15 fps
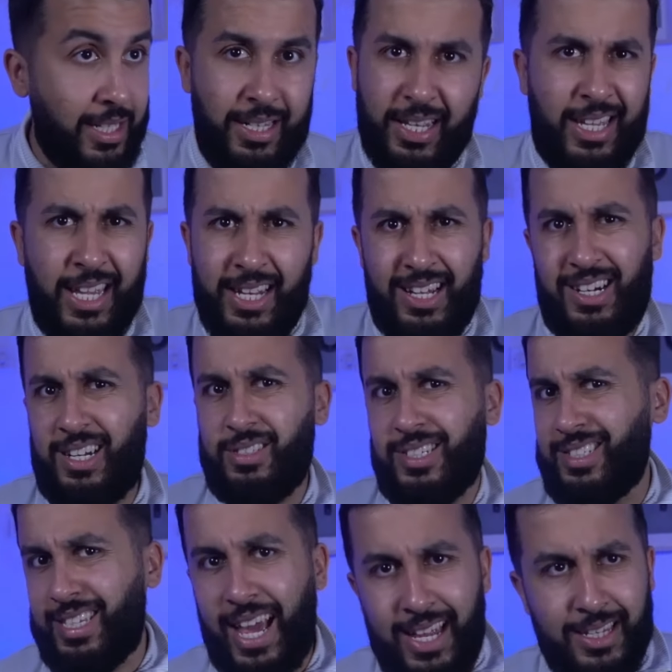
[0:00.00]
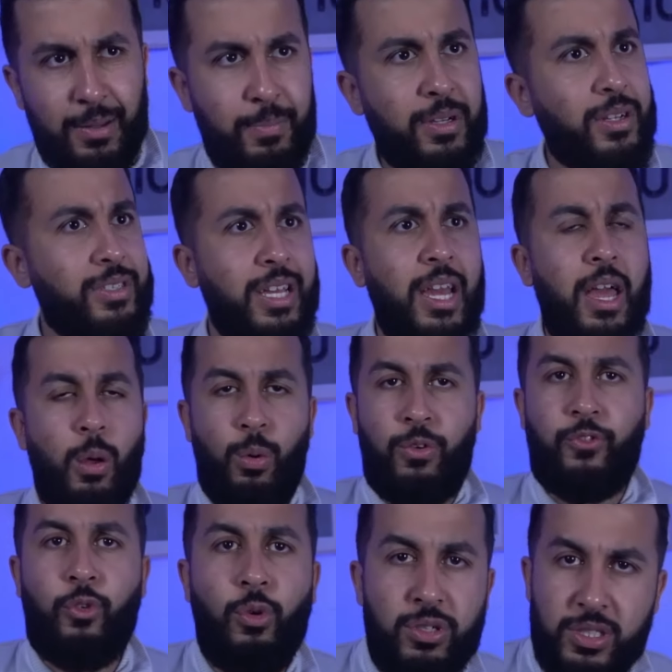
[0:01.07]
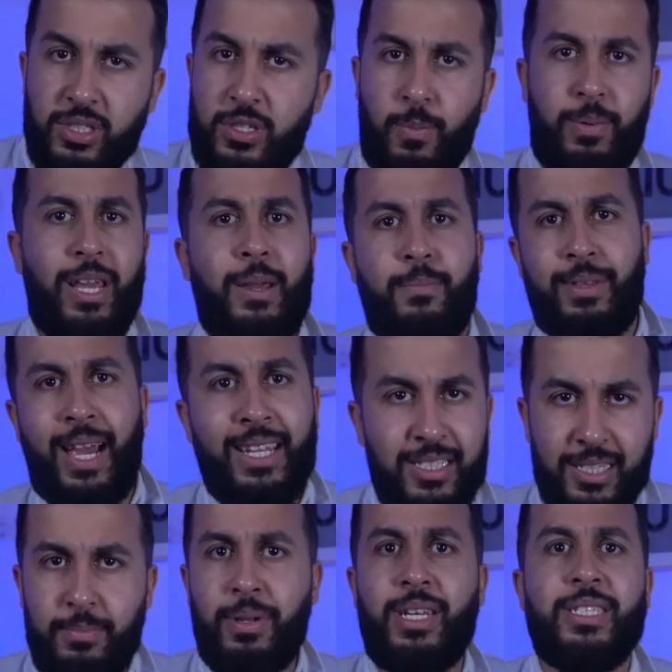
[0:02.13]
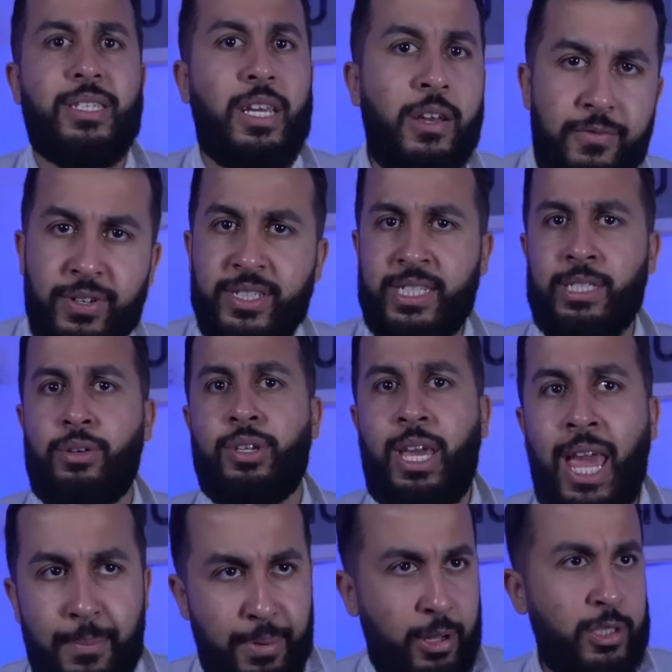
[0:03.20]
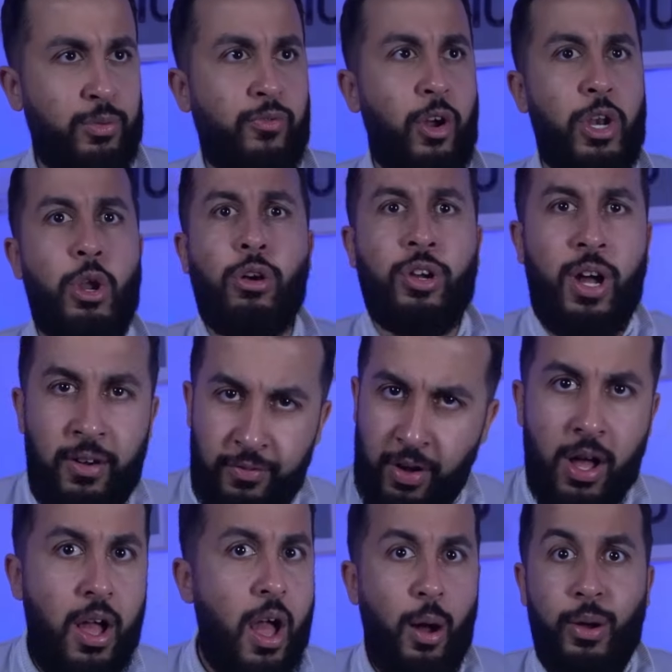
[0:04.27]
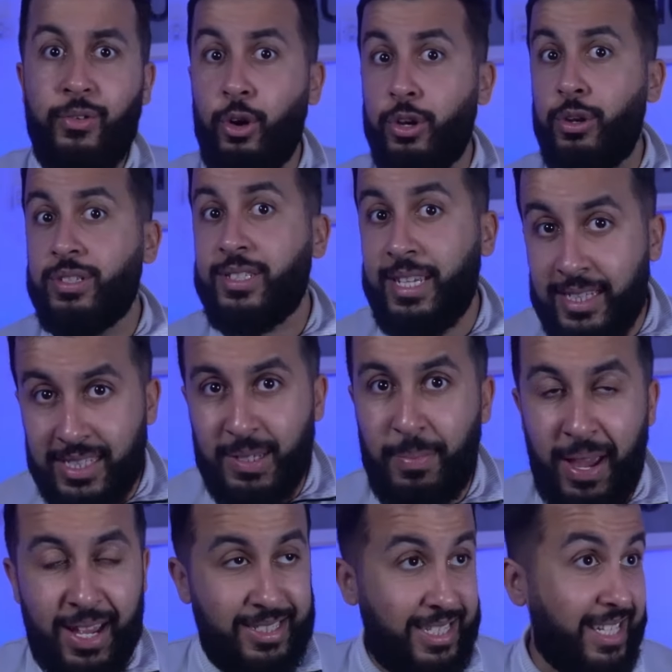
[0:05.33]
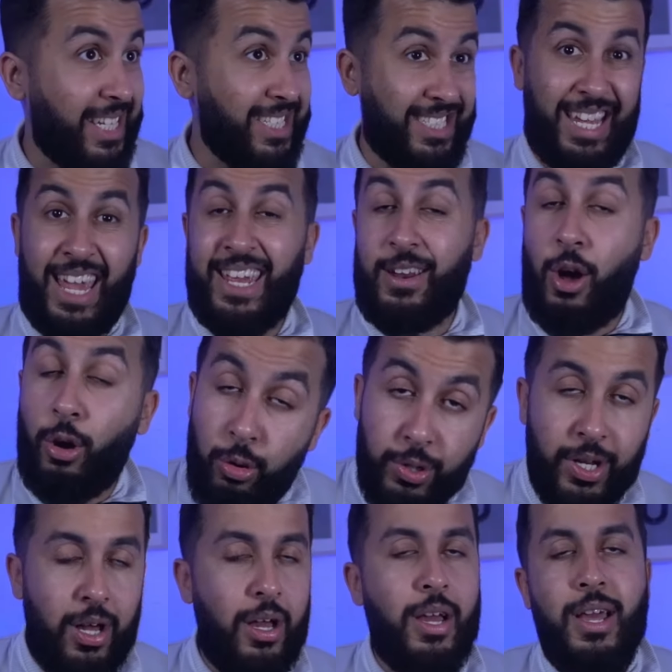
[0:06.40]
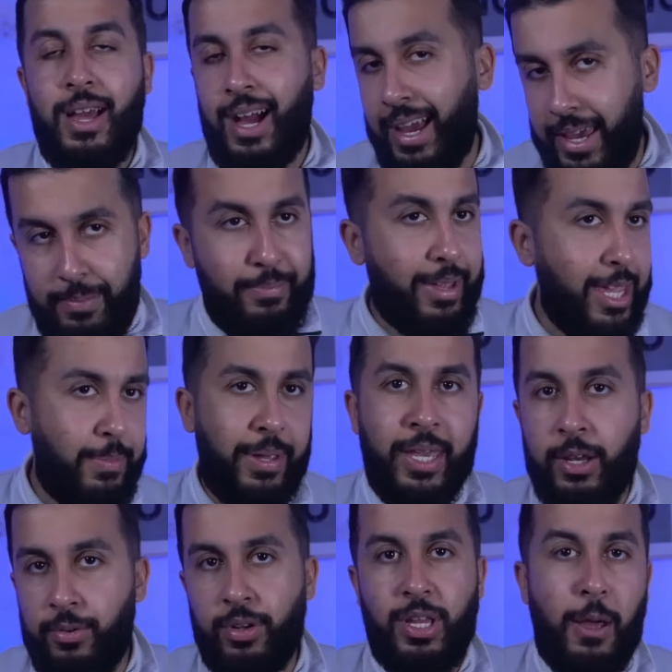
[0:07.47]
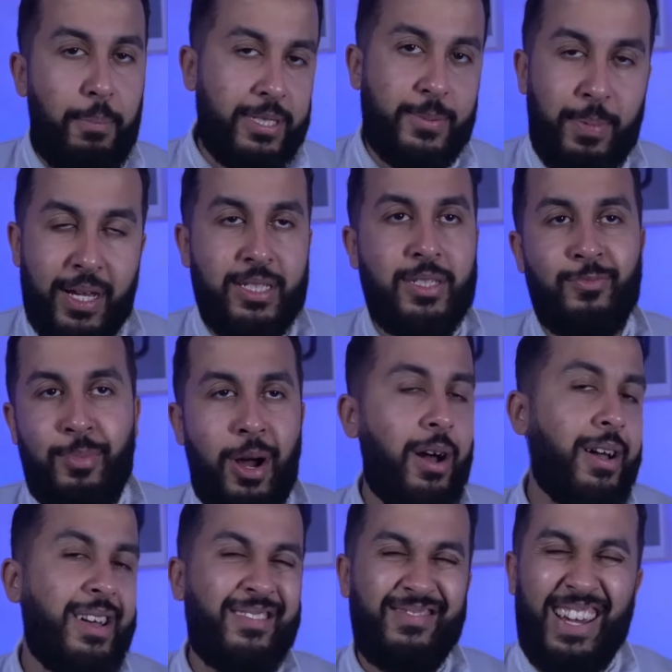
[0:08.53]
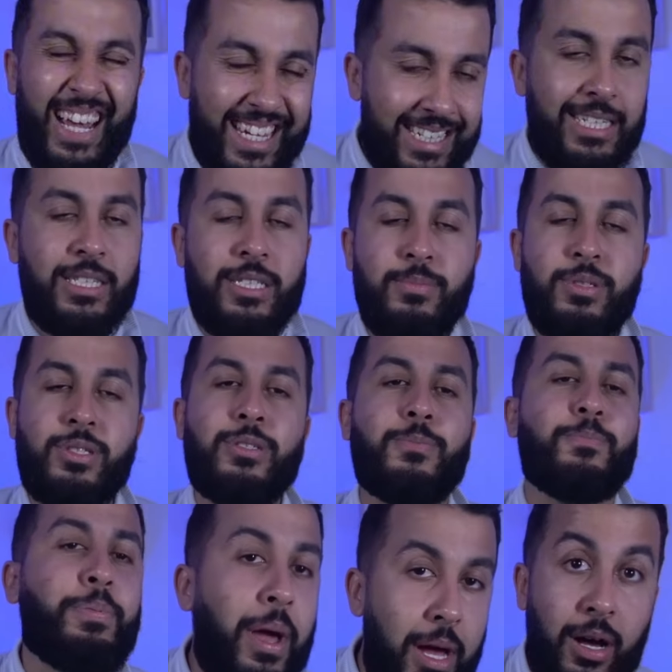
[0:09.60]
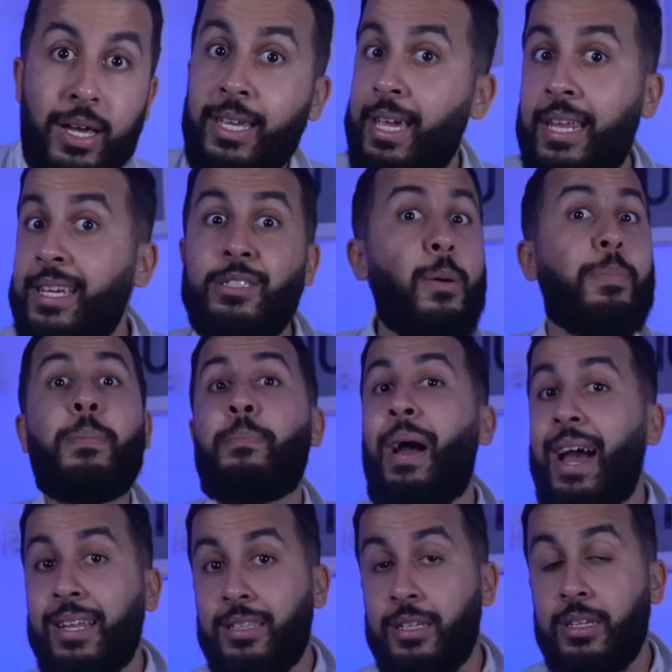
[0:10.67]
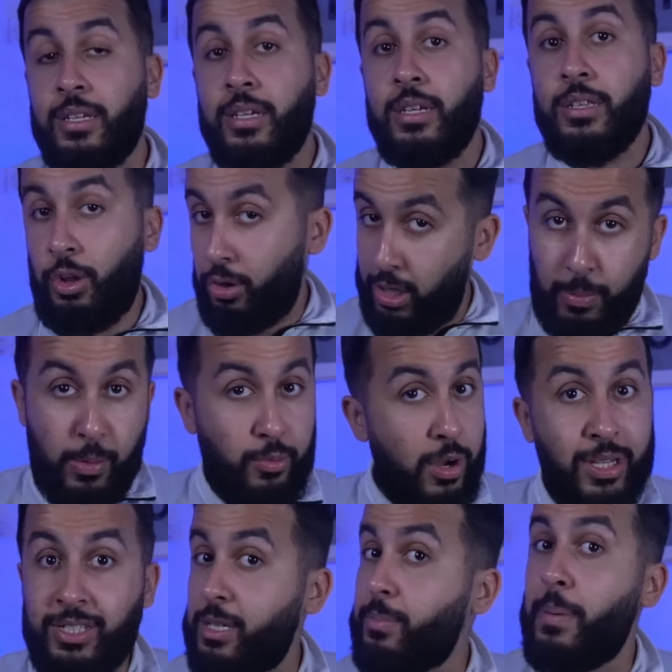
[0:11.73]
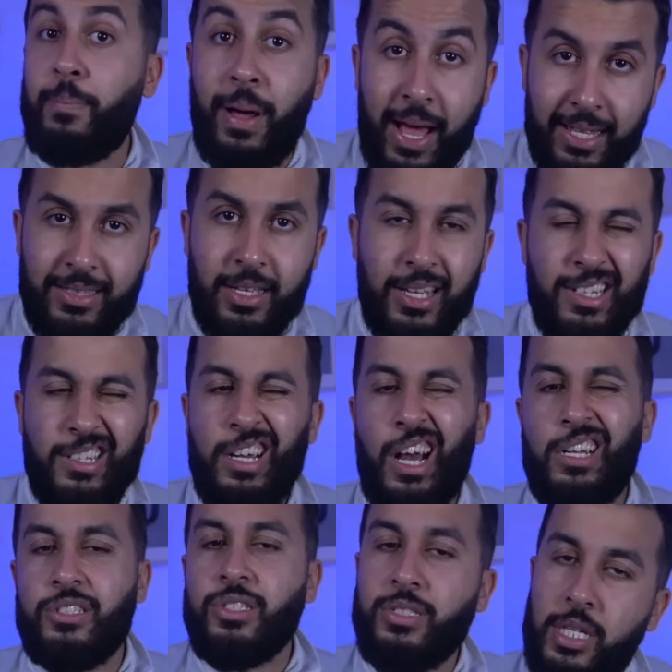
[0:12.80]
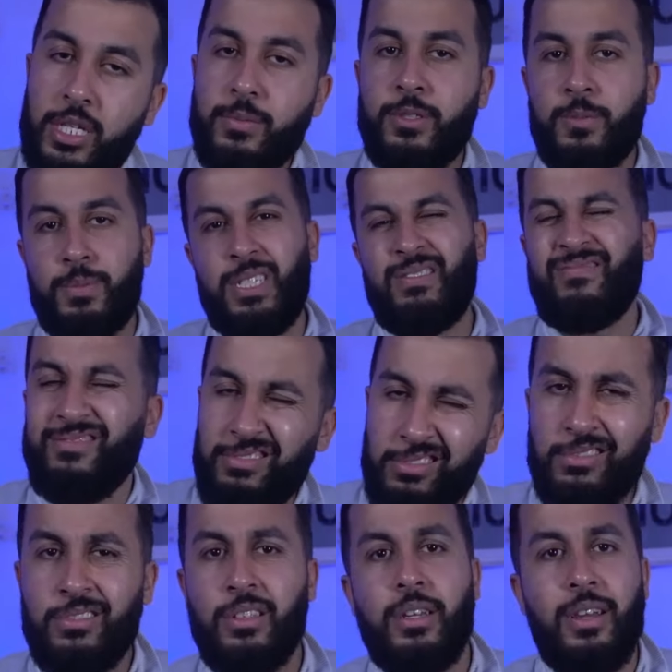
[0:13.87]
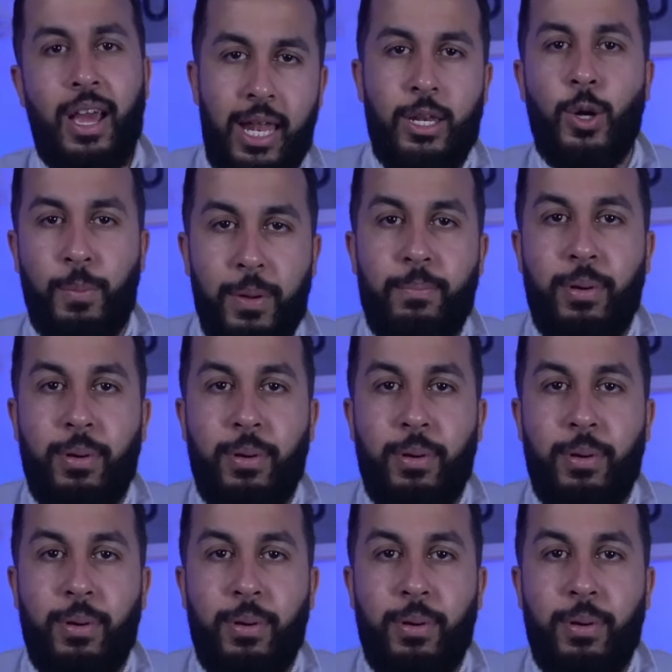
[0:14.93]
And again, I understand it because we're forcing to play him 90 minutes every single game because we've got no cover, we've got no centre-backs, and he's getting older. I maybe hear in that perspective, but I need him to do better. Again, he's not been bad. Don't get me wrong, he's not been bad. I just need him to be... a little bit